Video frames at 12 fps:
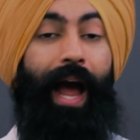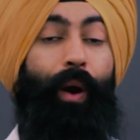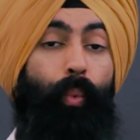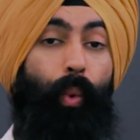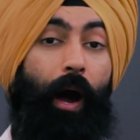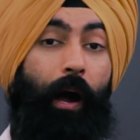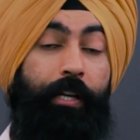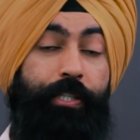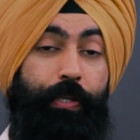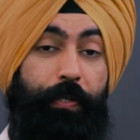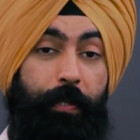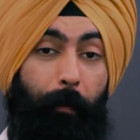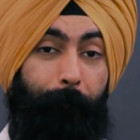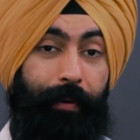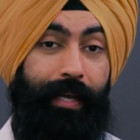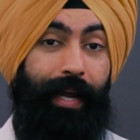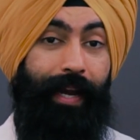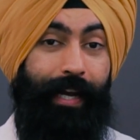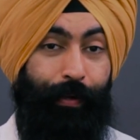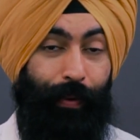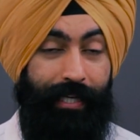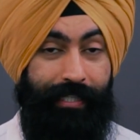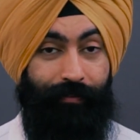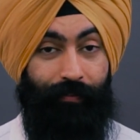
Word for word: I want you to be an aggressive